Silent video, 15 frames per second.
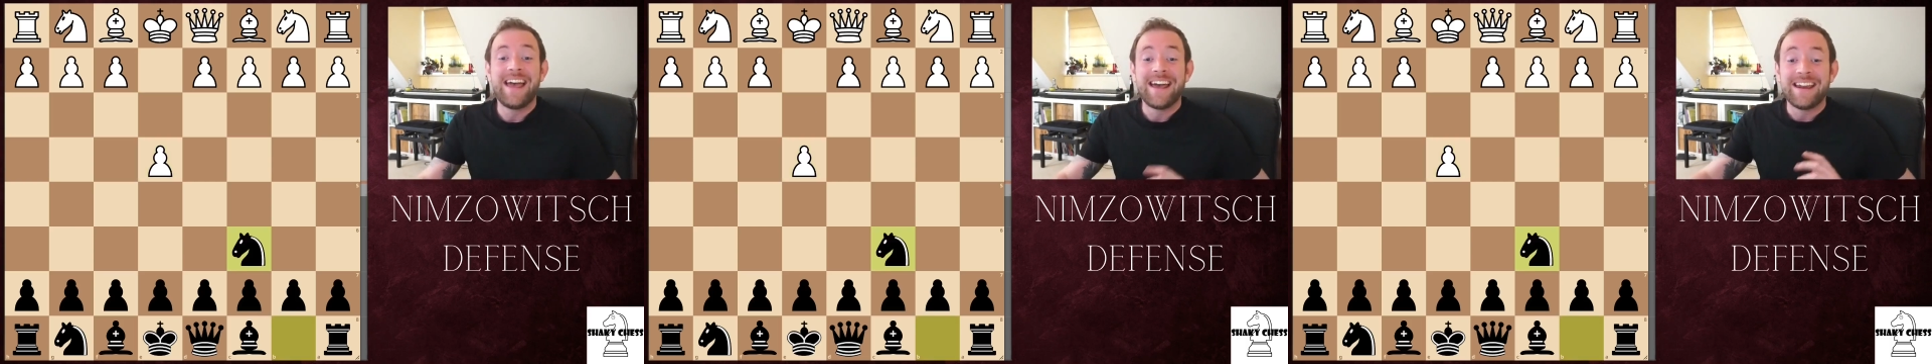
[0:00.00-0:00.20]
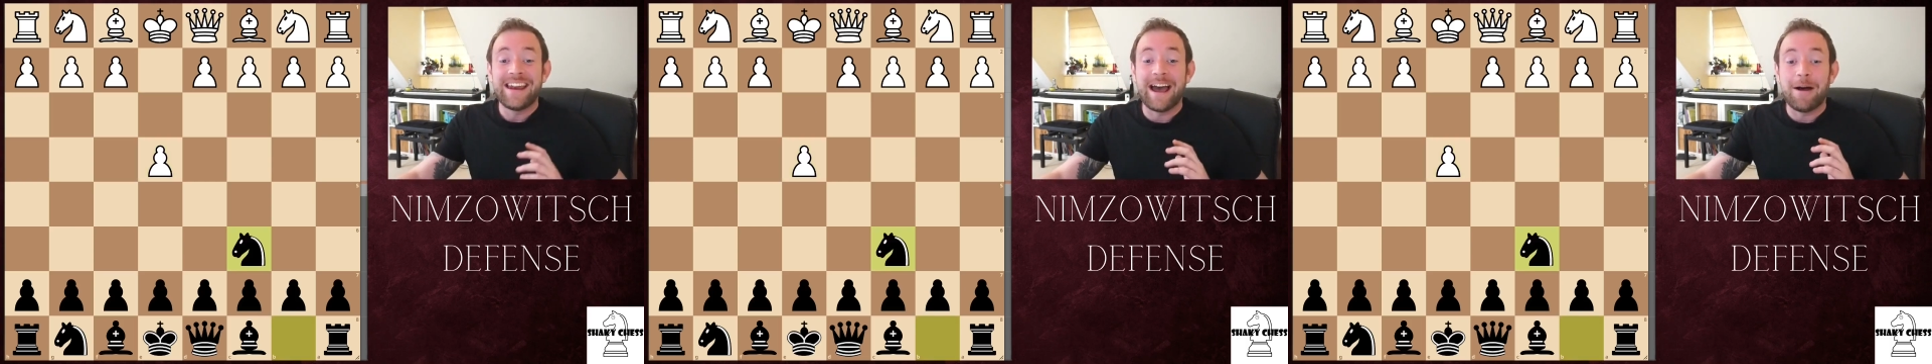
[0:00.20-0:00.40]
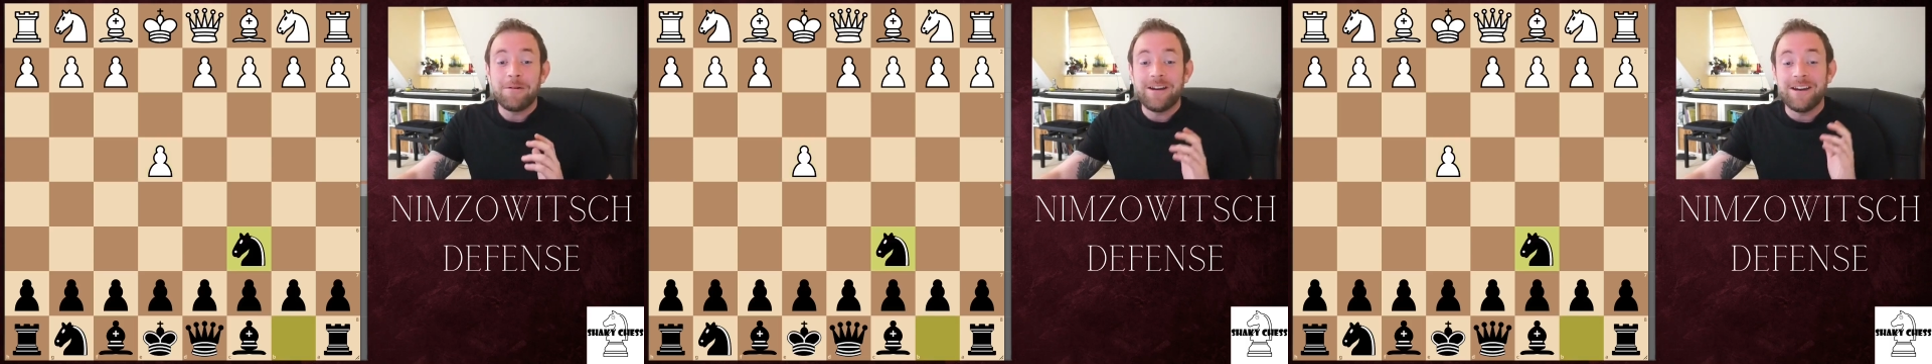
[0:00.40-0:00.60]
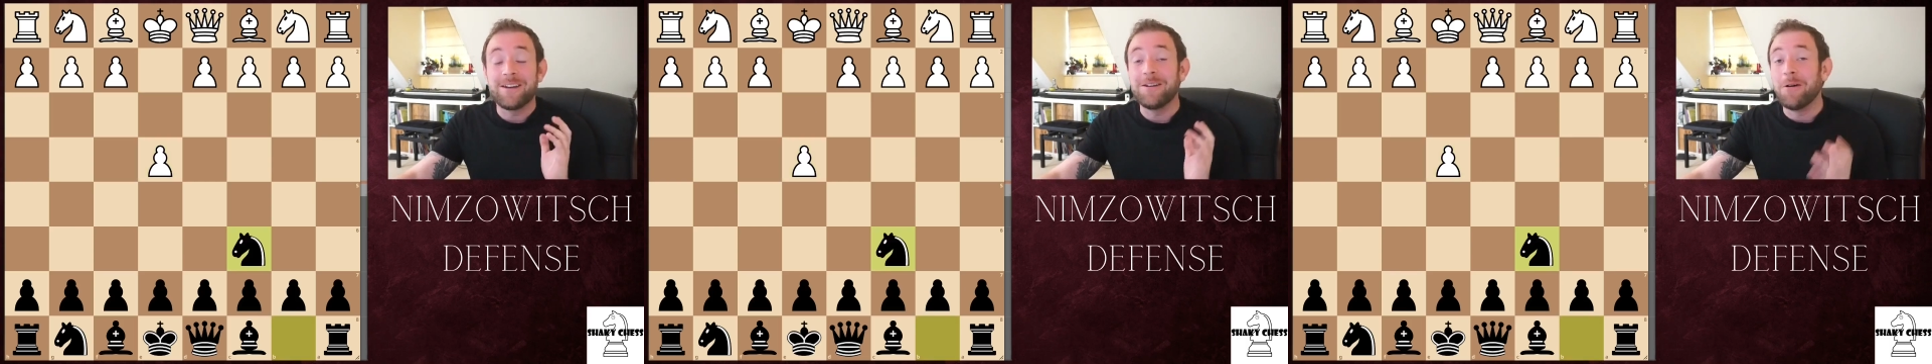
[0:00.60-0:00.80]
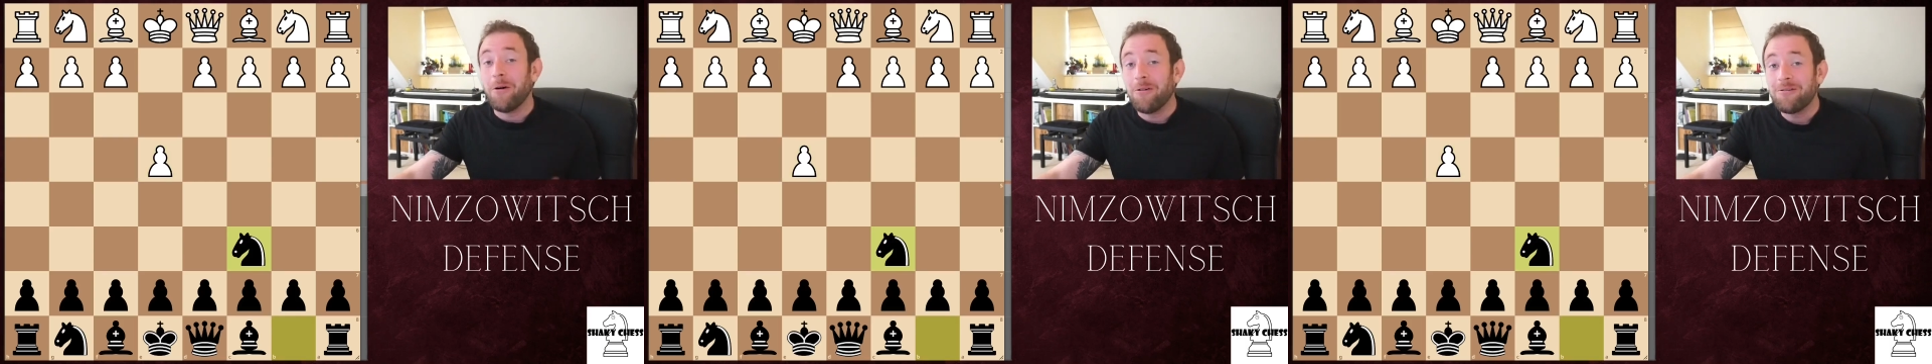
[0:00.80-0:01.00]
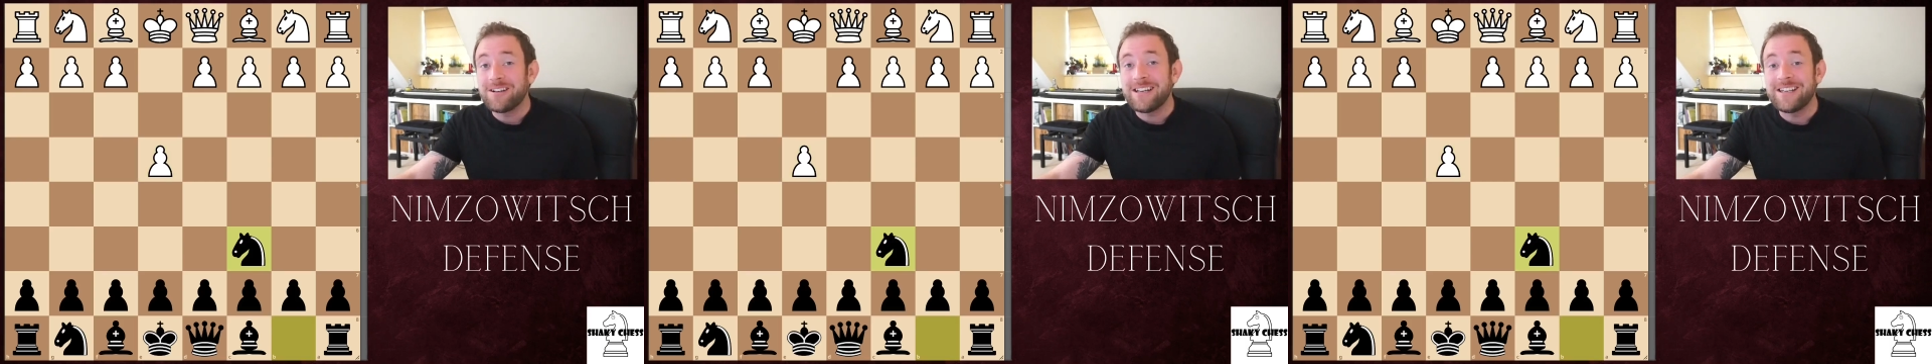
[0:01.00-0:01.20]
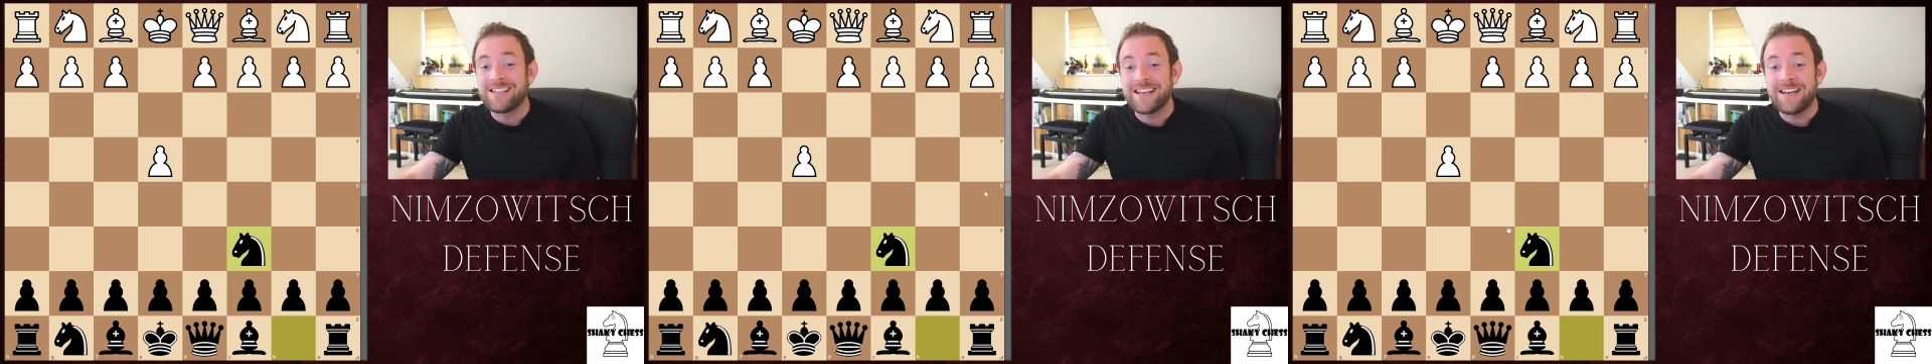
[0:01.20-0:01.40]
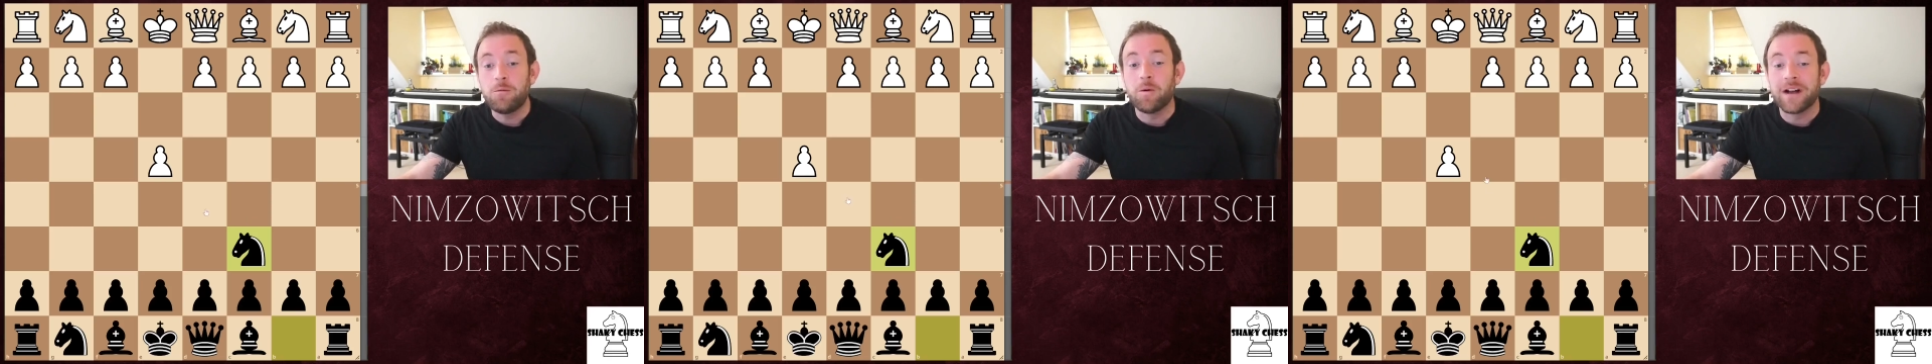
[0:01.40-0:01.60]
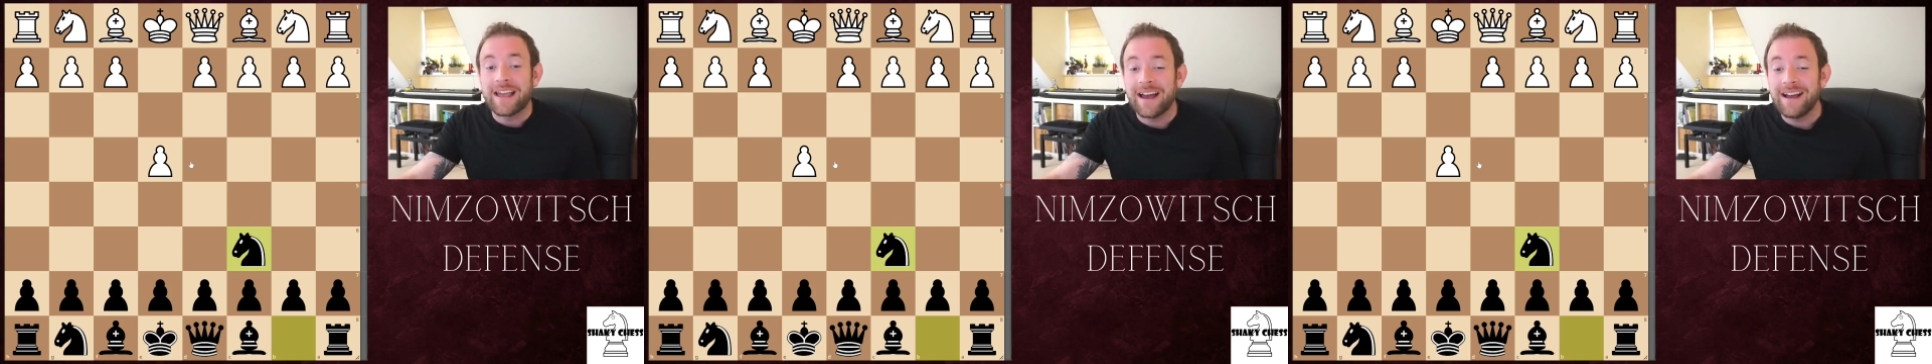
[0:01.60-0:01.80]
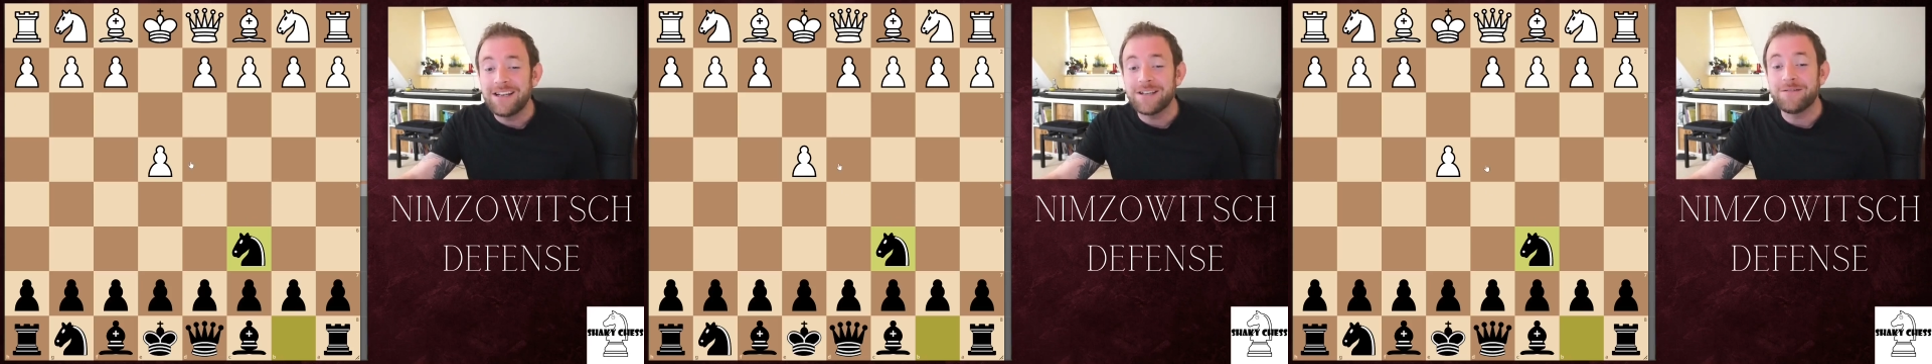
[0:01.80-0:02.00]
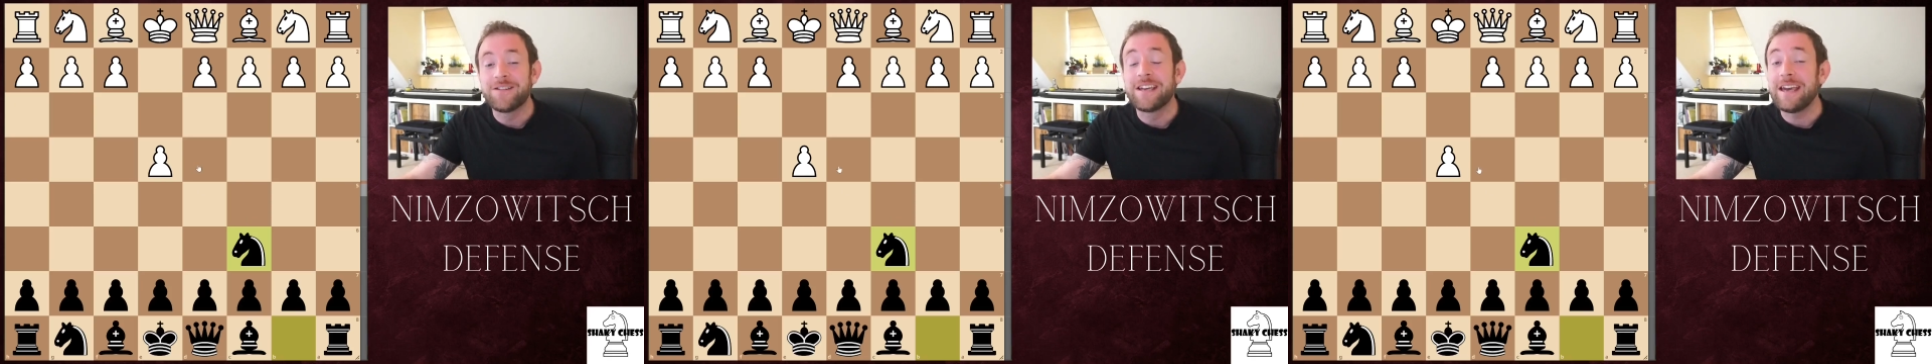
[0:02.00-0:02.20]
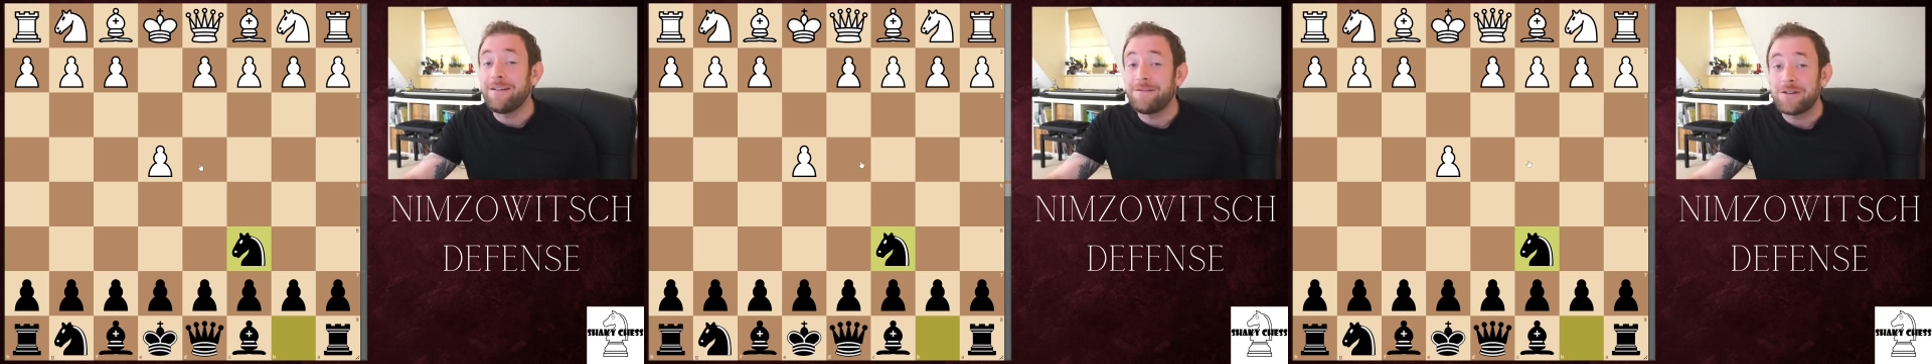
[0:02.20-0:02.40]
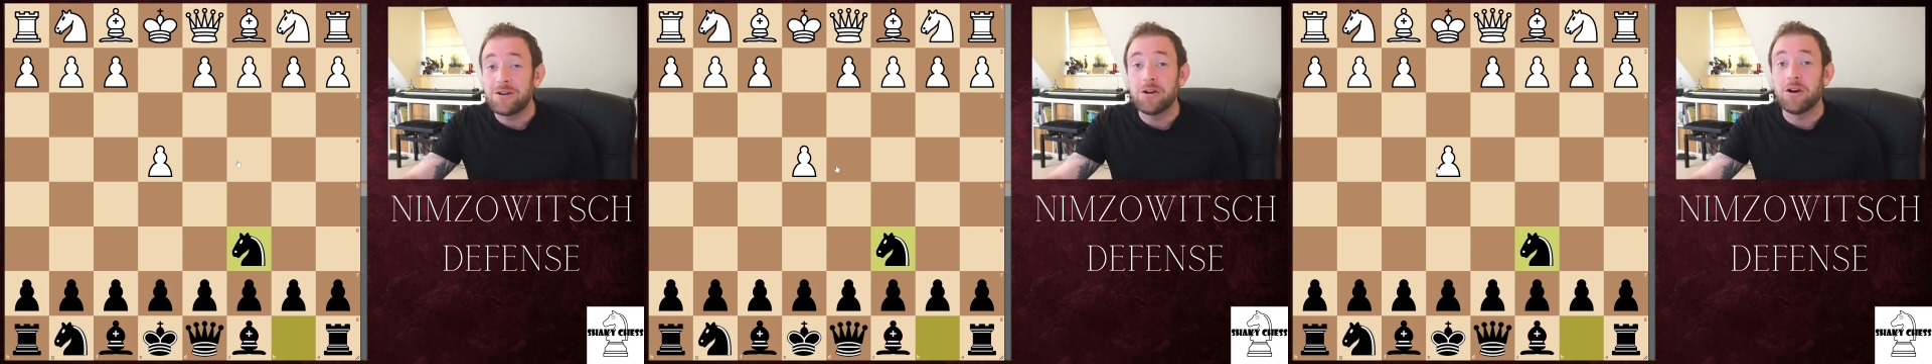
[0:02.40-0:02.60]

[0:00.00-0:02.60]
Now, you can already see we're kind of giving